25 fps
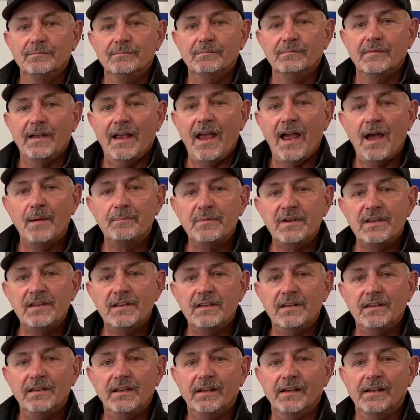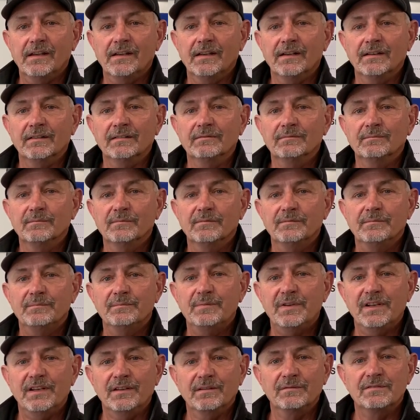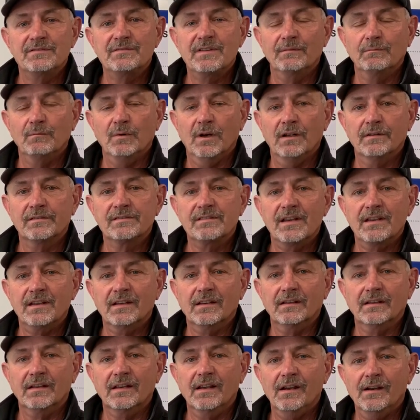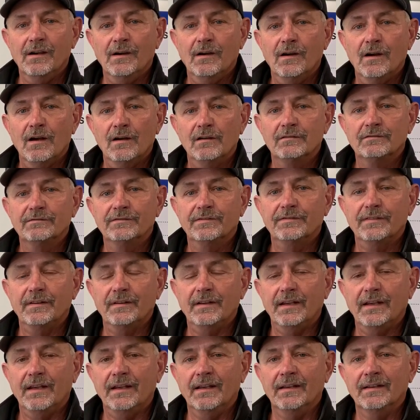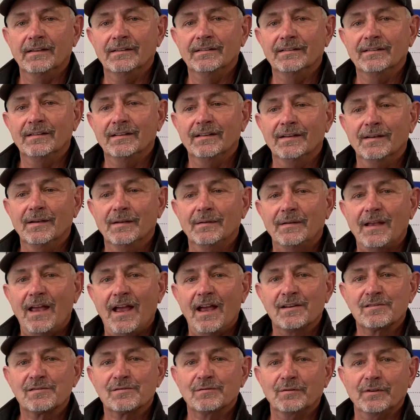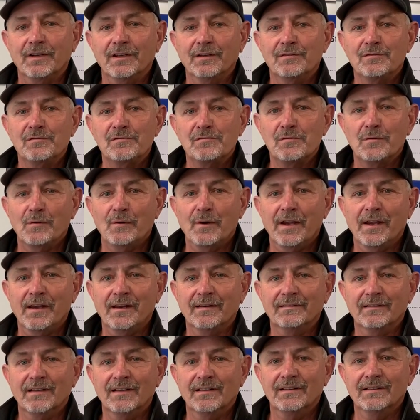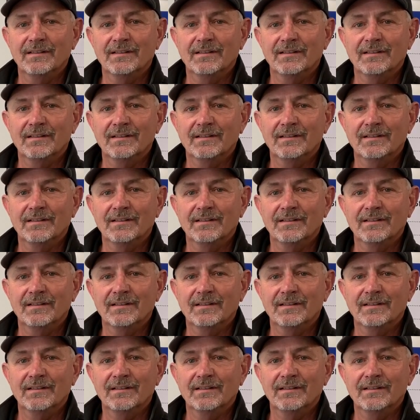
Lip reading: happy and being well taken care of, and actually enjoying